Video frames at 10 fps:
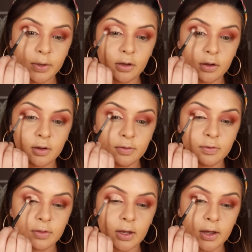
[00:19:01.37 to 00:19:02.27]
bit off
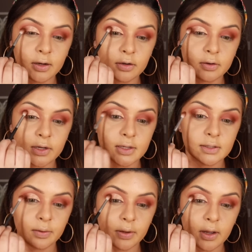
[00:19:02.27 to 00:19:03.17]
that crease
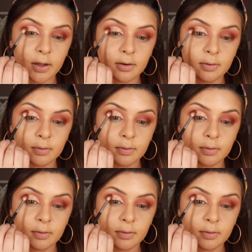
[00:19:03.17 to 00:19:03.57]
that we had.